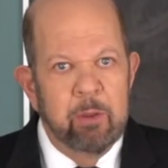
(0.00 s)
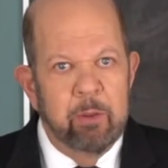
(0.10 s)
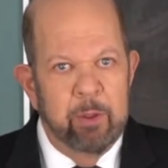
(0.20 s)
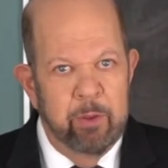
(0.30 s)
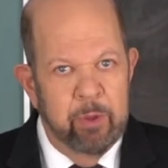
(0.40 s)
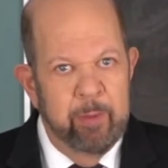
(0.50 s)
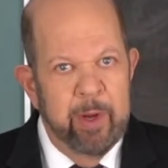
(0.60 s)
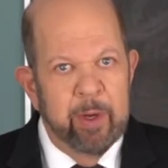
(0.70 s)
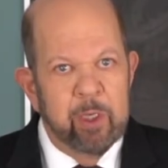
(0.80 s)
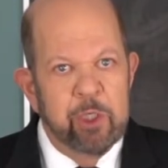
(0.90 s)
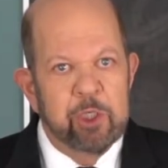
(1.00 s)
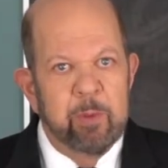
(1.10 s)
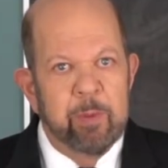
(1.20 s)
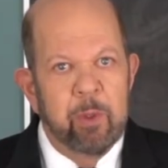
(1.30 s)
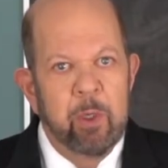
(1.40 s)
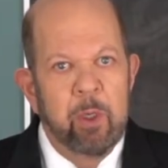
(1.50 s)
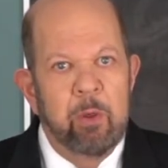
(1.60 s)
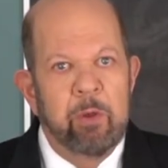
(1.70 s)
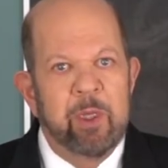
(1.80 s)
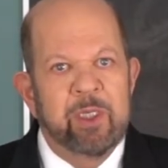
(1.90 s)
Or a North American shipper
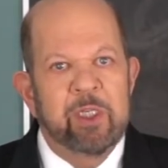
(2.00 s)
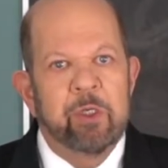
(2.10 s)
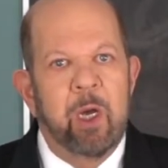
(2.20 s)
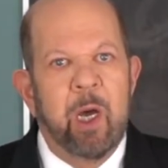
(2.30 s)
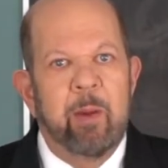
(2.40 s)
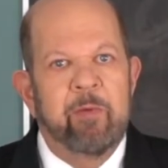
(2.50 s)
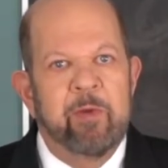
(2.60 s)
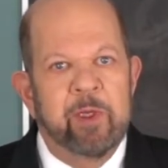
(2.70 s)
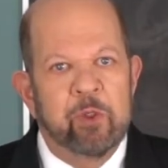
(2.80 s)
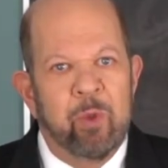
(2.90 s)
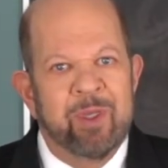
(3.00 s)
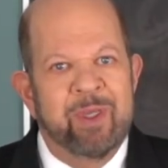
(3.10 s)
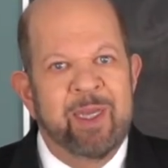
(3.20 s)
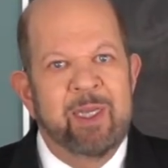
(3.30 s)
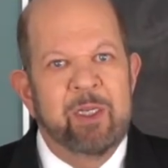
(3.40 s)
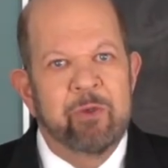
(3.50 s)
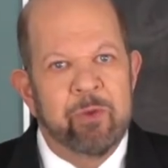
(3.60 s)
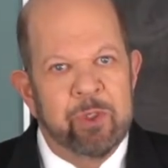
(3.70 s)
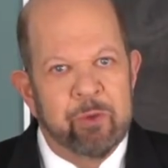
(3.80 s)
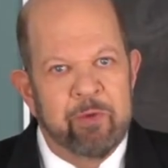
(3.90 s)
who thinks it's obvious what
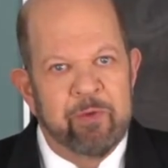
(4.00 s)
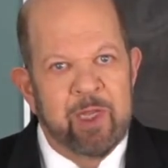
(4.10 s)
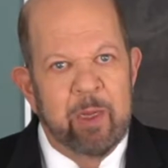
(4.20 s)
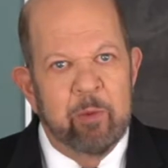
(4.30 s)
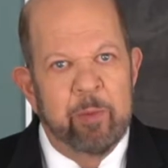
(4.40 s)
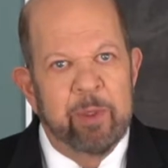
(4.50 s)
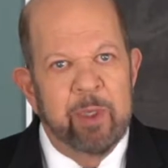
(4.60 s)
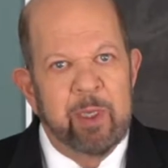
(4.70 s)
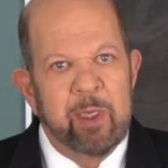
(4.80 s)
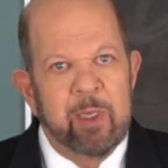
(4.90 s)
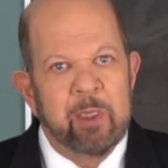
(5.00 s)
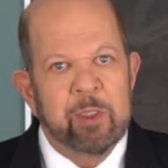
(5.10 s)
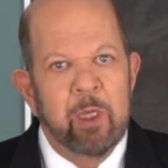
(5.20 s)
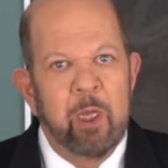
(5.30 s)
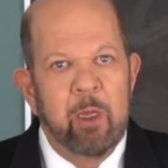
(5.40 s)
dangerous or flammable is,